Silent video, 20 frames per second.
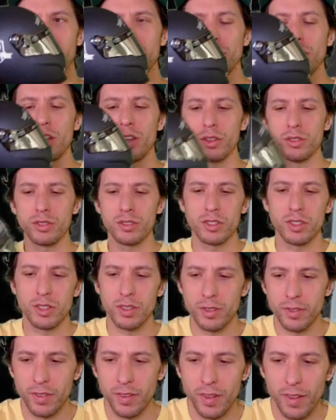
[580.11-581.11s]
closed
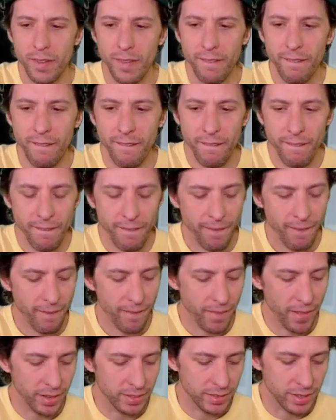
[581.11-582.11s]

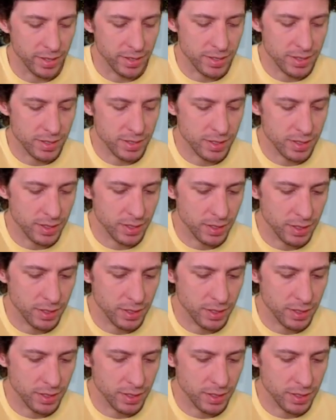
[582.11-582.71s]
like this.